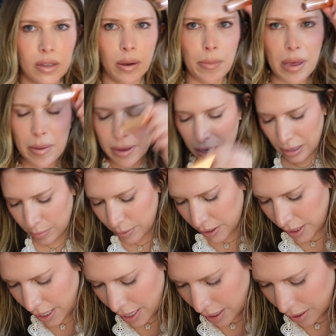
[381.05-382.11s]
Maybe a
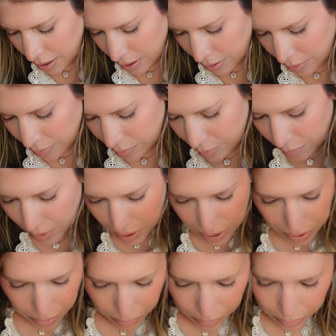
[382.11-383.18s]
lipstick.
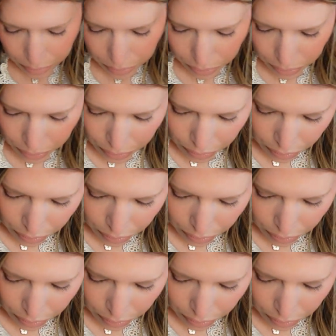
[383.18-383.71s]
Cute.